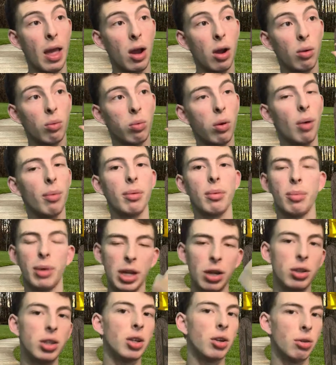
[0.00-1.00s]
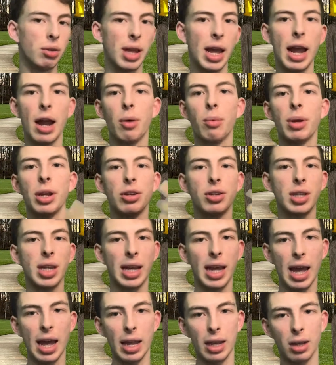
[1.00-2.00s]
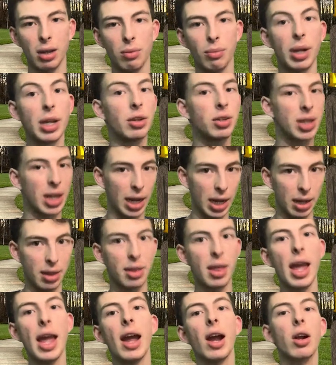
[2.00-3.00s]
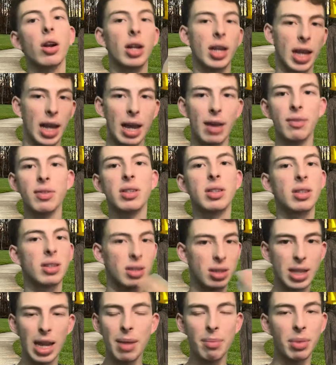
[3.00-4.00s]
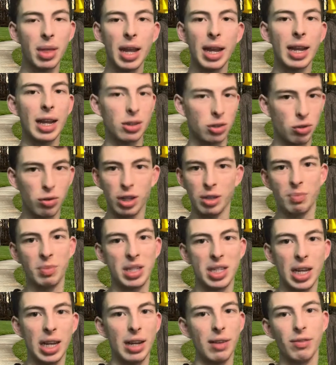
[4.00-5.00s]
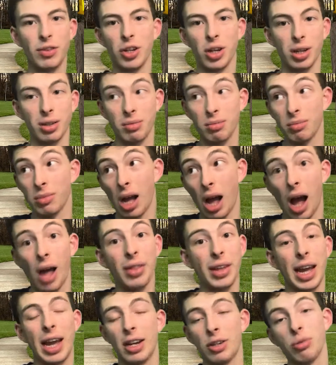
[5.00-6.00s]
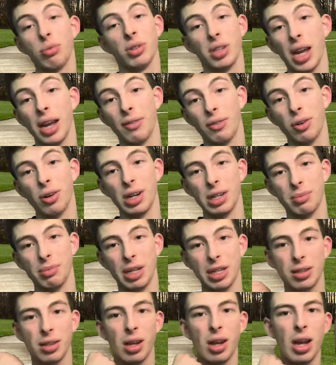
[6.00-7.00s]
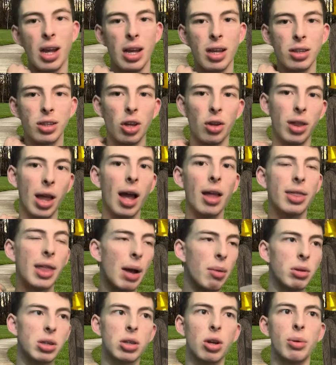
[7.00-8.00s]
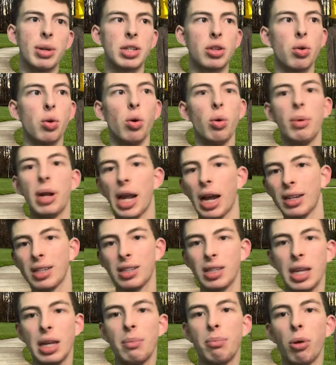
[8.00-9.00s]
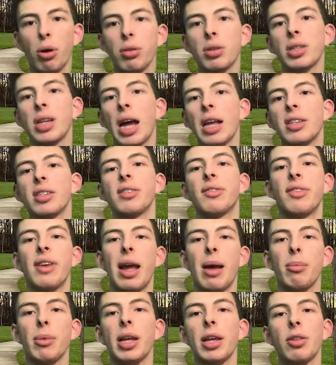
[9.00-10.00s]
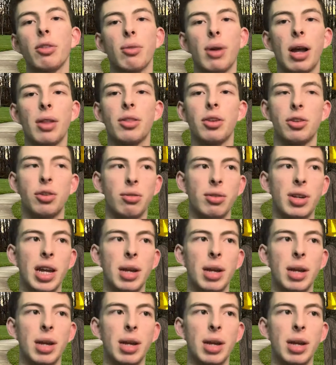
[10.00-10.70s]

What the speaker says: what we used to do there, we used to eat there, gifts, same thing as Christmas Eve, just on the actual day of Christmas. So that was always cool. We got to see both sides of the family throughout the 2-day